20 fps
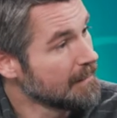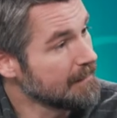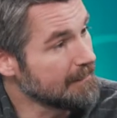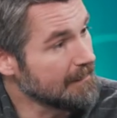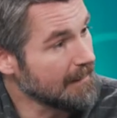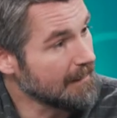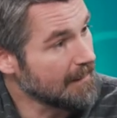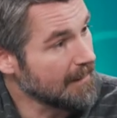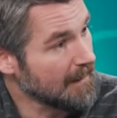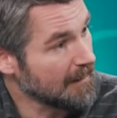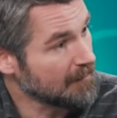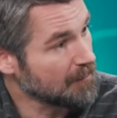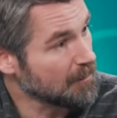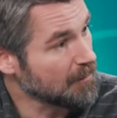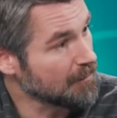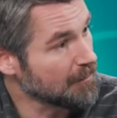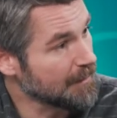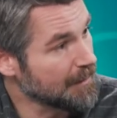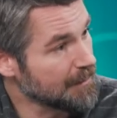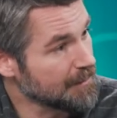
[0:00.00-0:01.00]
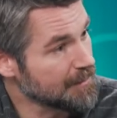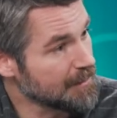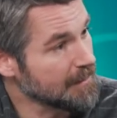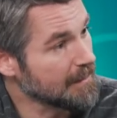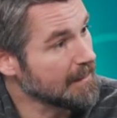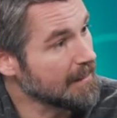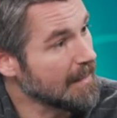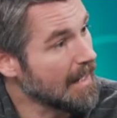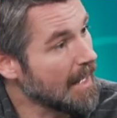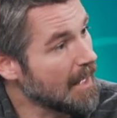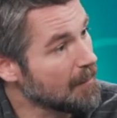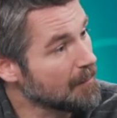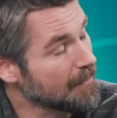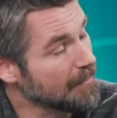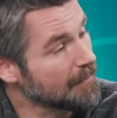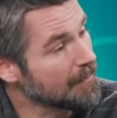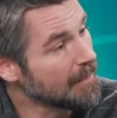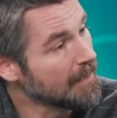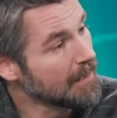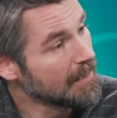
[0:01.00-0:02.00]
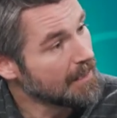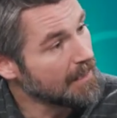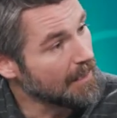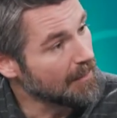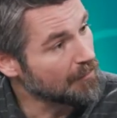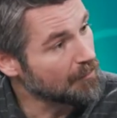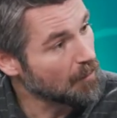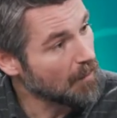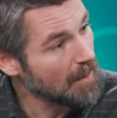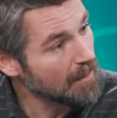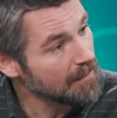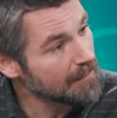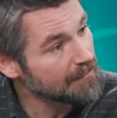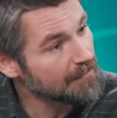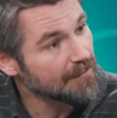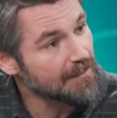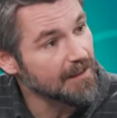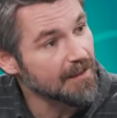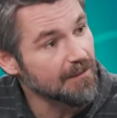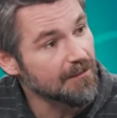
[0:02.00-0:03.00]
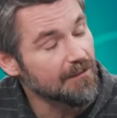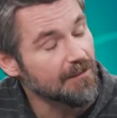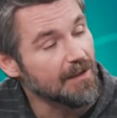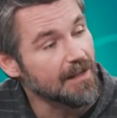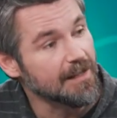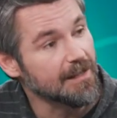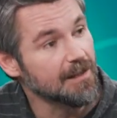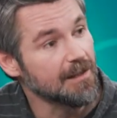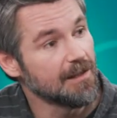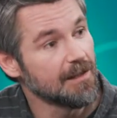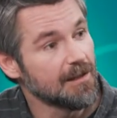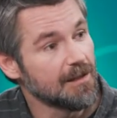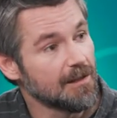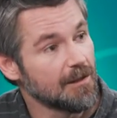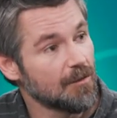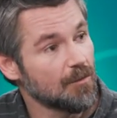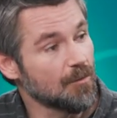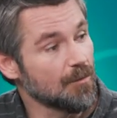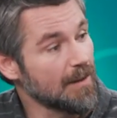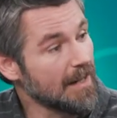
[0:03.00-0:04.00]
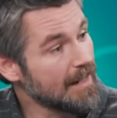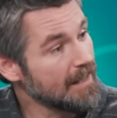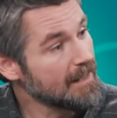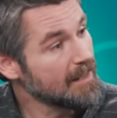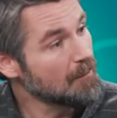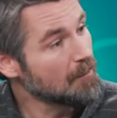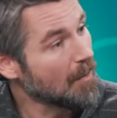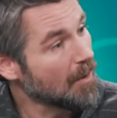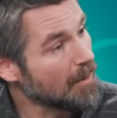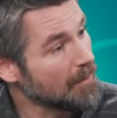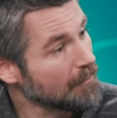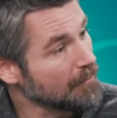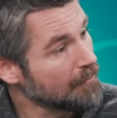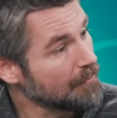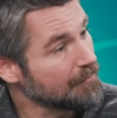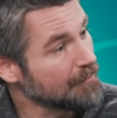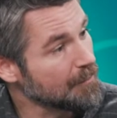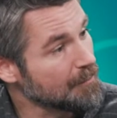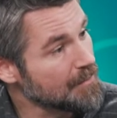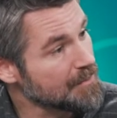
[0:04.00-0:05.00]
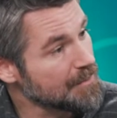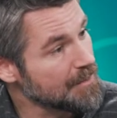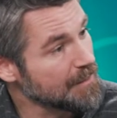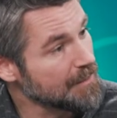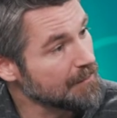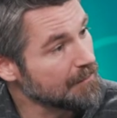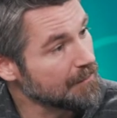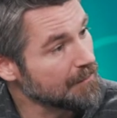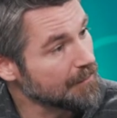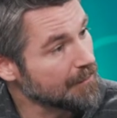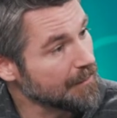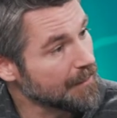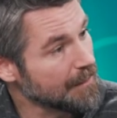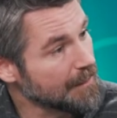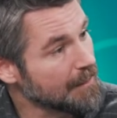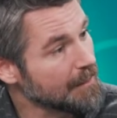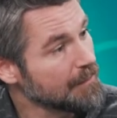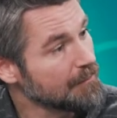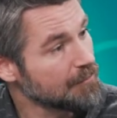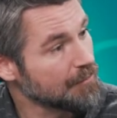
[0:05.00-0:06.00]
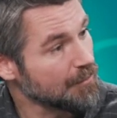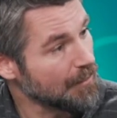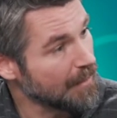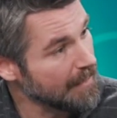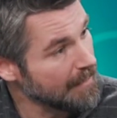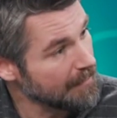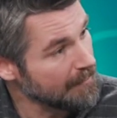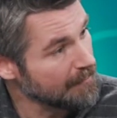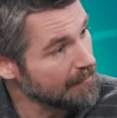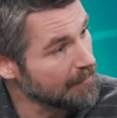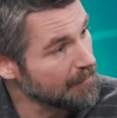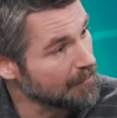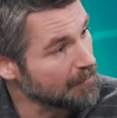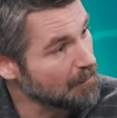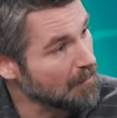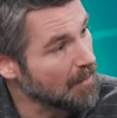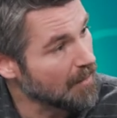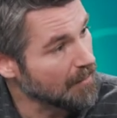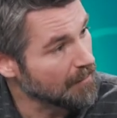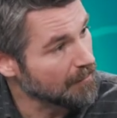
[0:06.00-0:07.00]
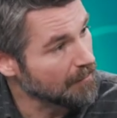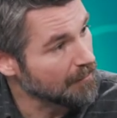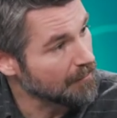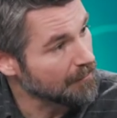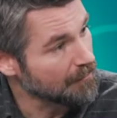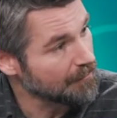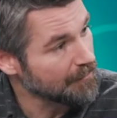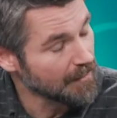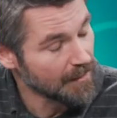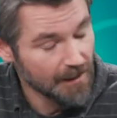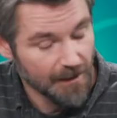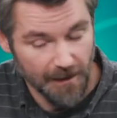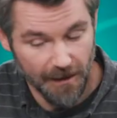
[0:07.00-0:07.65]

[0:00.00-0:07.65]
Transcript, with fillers: data exploration can happen, as well as things like creating models for machine learning, training those models